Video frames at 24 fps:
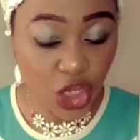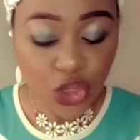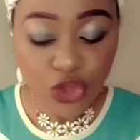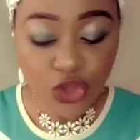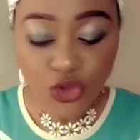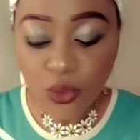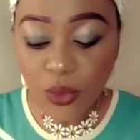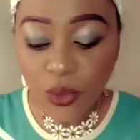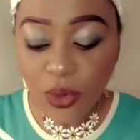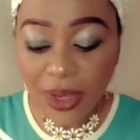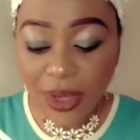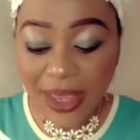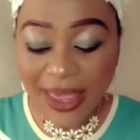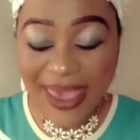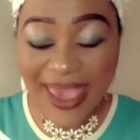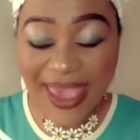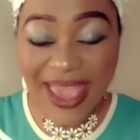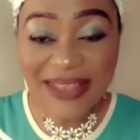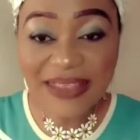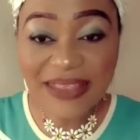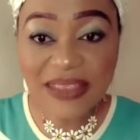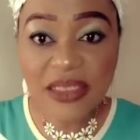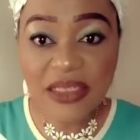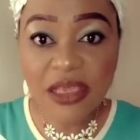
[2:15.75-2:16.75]
you will
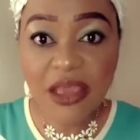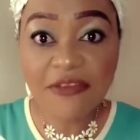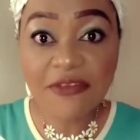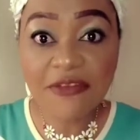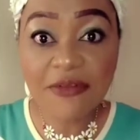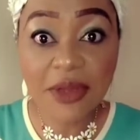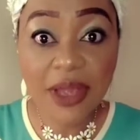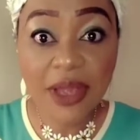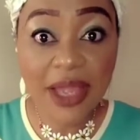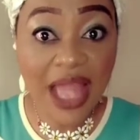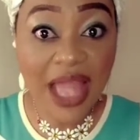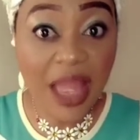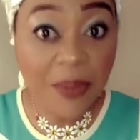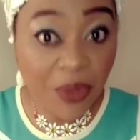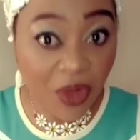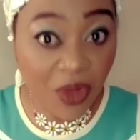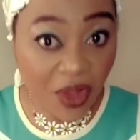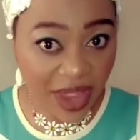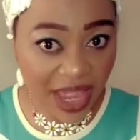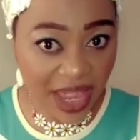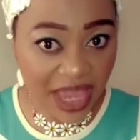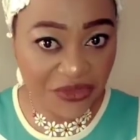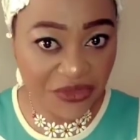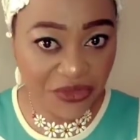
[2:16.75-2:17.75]
get
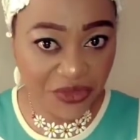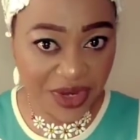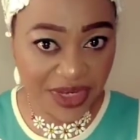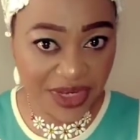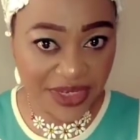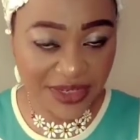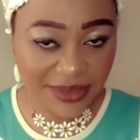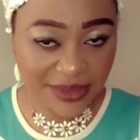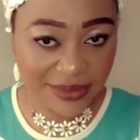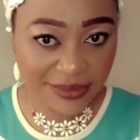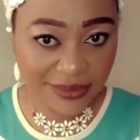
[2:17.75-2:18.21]
carbohydrate.